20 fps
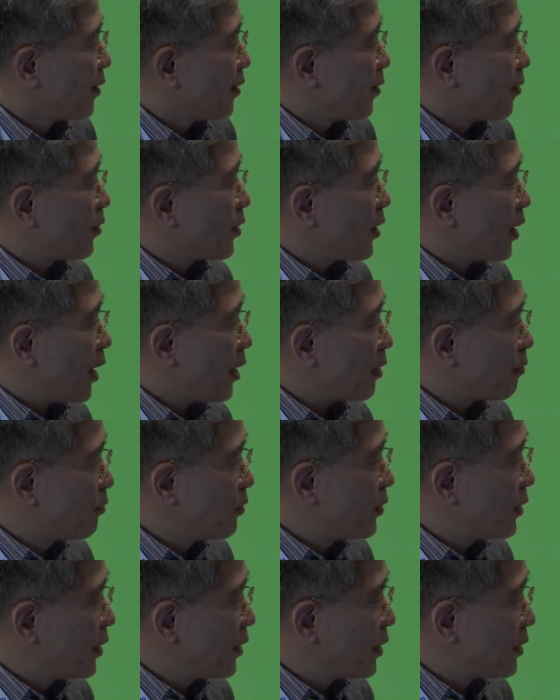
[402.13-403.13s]
Okay, out of
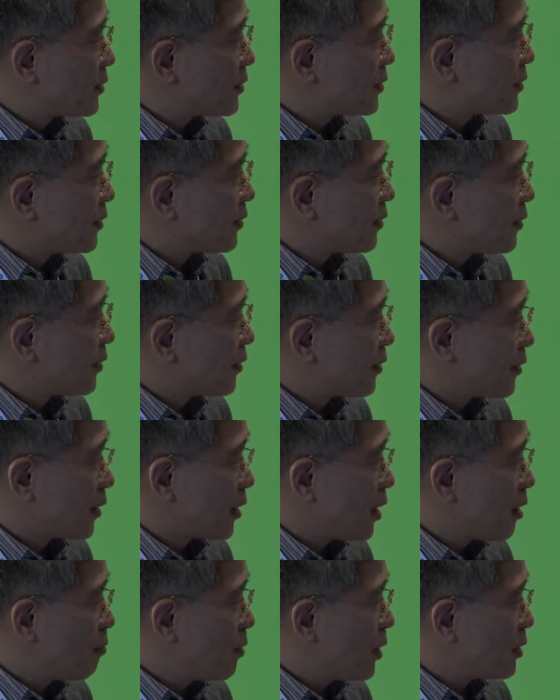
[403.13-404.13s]
this,
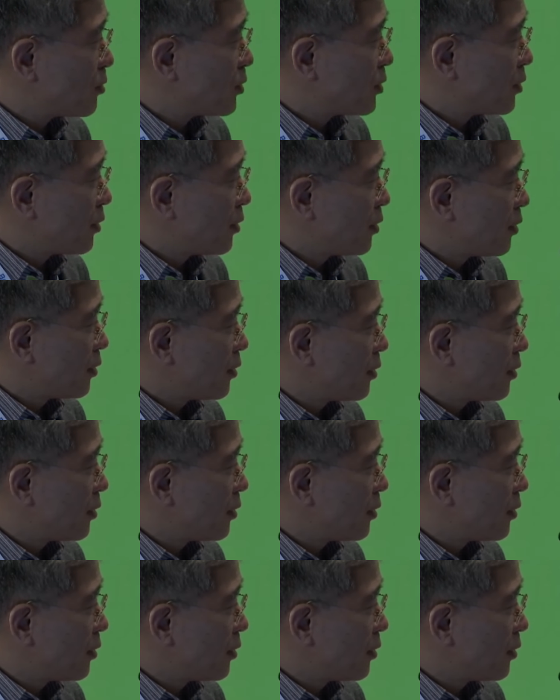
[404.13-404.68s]
about